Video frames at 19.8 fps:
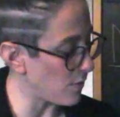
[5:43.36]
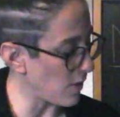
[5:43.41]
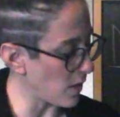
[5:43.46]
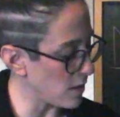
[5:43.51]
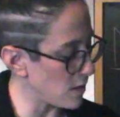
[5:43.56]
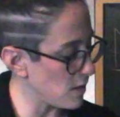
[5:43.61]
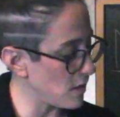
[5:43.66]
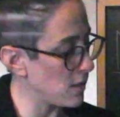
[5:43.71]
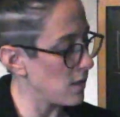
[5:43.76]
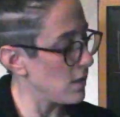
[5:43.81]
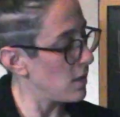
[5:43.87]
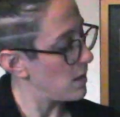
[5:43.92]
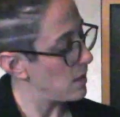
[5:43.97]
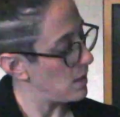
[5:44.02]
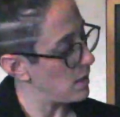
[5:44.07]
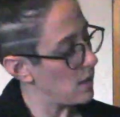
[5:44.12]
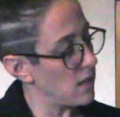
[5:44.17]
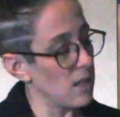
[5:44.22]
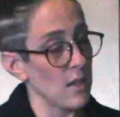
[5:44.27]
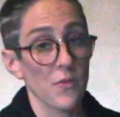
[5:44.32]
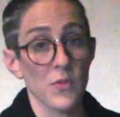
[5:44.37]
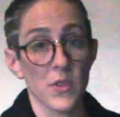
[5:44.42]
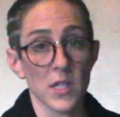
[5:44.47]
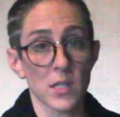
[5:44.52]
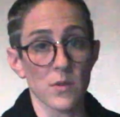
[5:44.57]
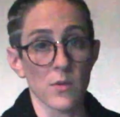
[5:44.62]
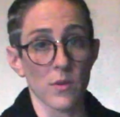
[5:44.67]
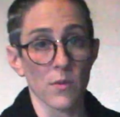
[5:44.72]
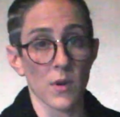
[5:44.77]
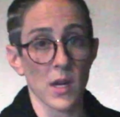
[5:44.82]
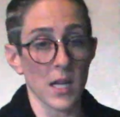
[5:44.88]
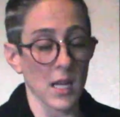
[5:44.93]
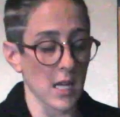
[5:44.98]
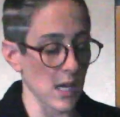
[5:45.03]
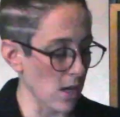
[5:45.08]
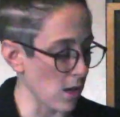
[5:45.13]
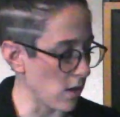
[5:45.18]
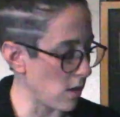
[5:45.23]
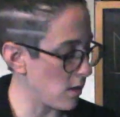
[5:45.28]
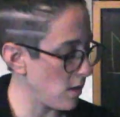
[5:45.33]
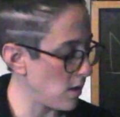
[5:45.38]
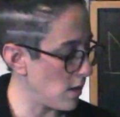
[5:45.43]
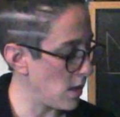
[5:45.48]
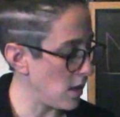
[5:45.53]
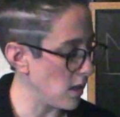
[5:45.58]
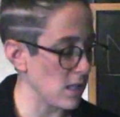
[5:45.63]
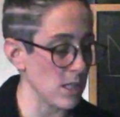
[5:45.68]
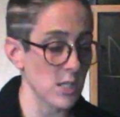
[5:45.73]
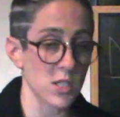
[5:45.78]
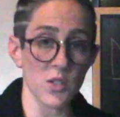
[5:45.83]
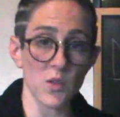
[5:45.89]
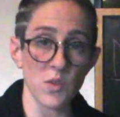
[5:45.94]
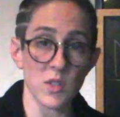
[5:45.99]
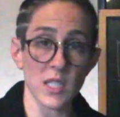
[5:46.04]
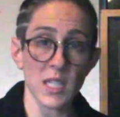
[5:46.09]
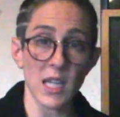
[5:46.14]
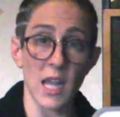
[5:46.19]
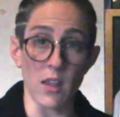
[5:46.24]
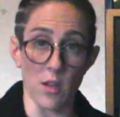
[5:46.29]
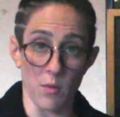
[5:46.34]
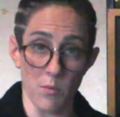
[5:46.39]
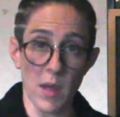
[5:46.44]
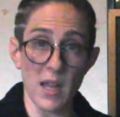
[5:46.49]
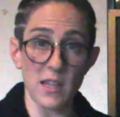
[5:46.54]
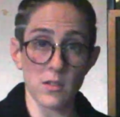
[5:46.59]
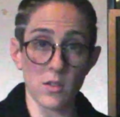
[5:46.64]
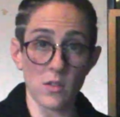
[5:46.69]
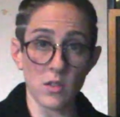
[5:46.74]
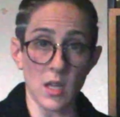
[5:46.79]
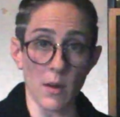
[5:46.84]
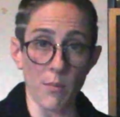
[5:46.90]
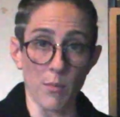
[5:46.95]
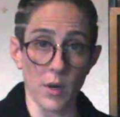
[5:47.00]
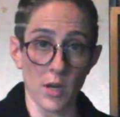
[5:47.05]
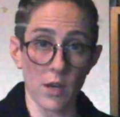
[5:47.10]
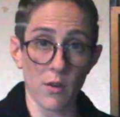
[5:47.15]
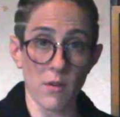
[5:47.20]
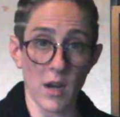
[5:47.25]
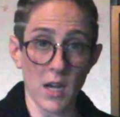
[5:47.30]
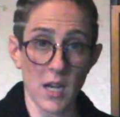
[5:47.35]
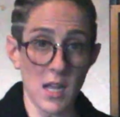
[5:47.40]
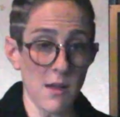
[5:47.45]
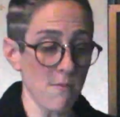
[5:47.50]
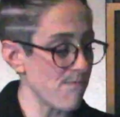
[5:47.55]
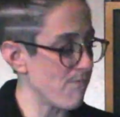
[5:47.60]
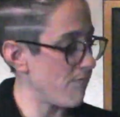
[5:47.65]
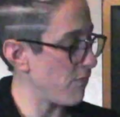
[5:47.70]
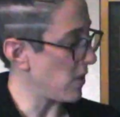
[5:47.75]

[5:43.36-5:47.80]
first. This one right here. Let's do it together. Pencils up. Are you ready?